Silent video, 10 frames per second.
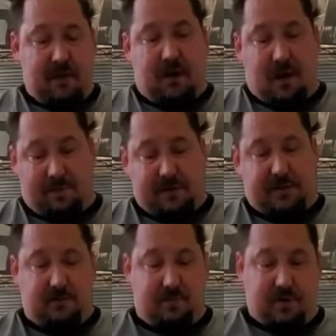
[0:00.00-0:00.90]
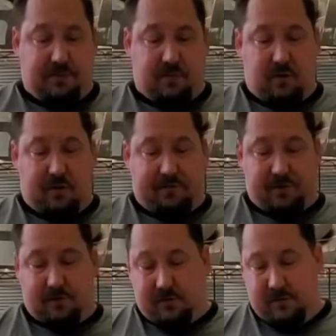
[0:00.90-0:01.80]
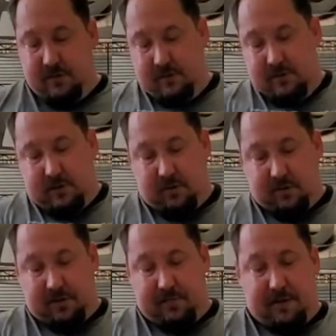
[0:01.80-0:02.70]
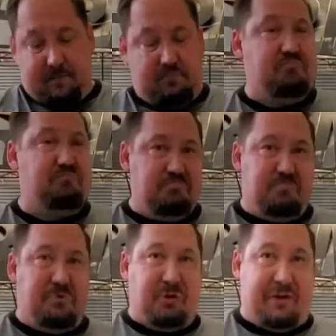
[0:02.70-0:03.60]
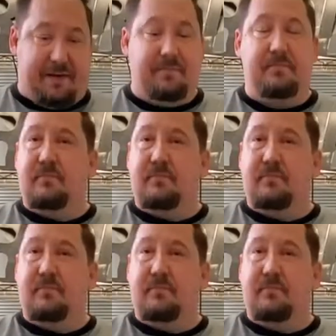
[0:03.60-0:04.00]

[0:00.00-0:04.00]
Obviously, the one you pull off your car is going to be dirty,